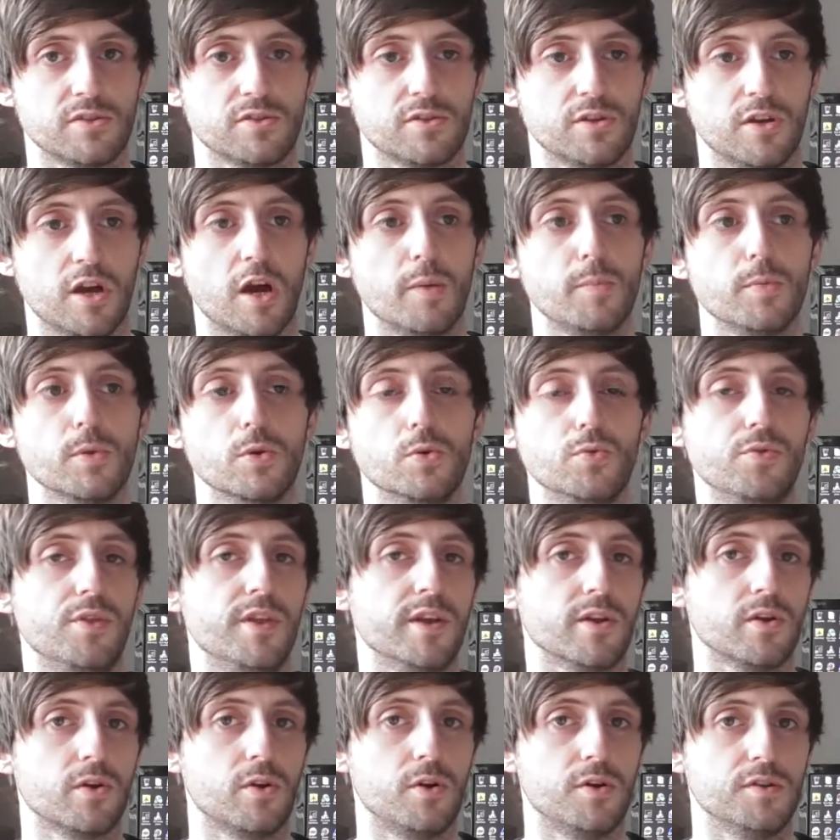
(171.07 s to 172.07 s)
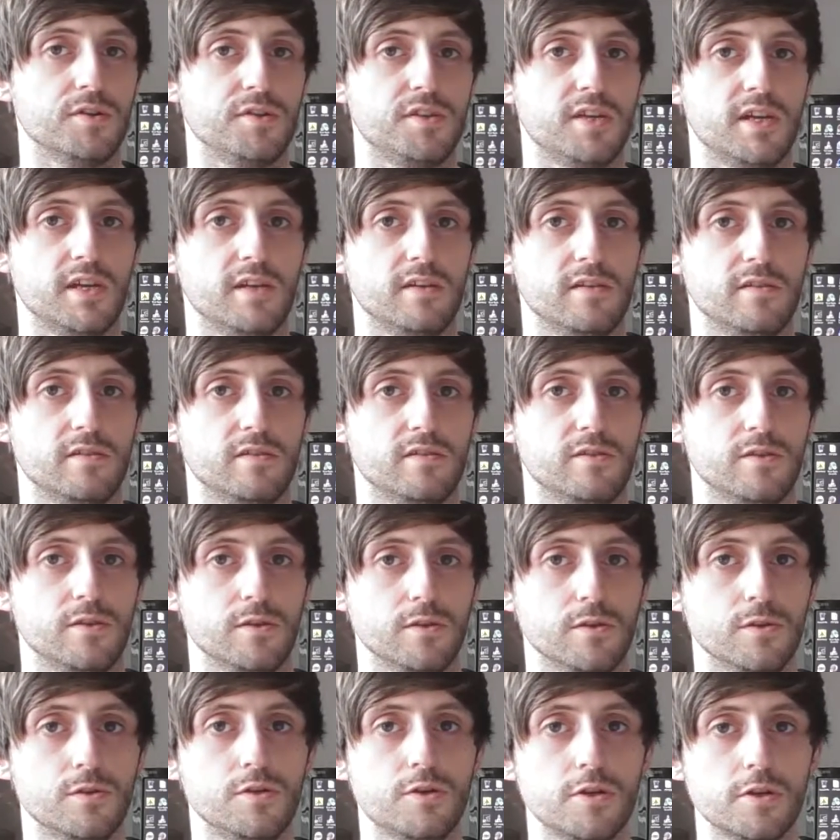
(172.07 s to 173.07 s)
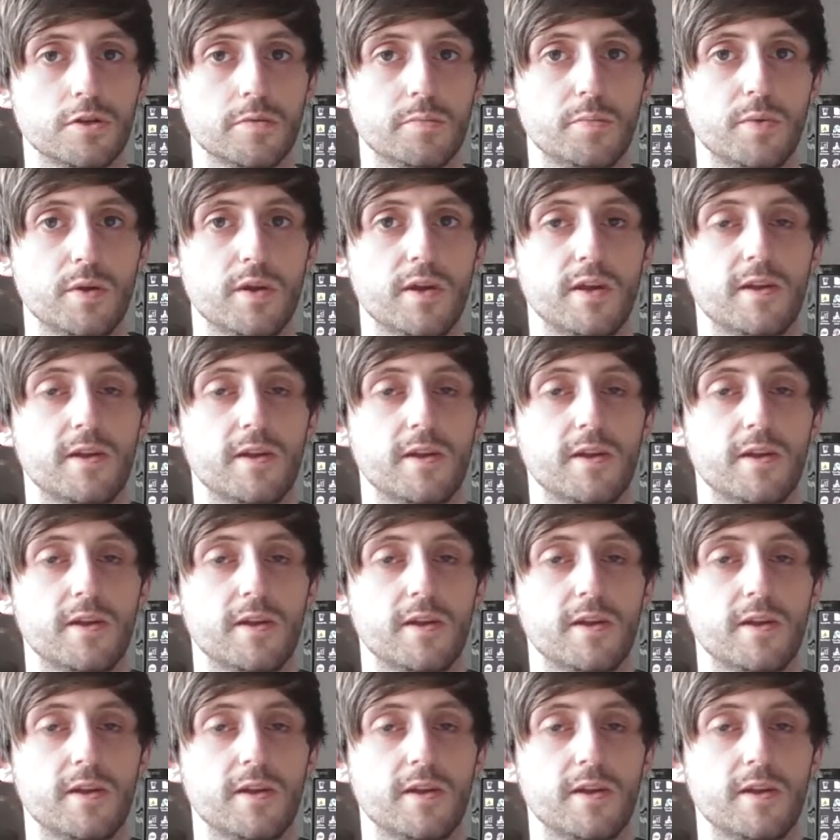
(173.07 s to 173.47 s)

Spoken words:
to upload their content to YouTube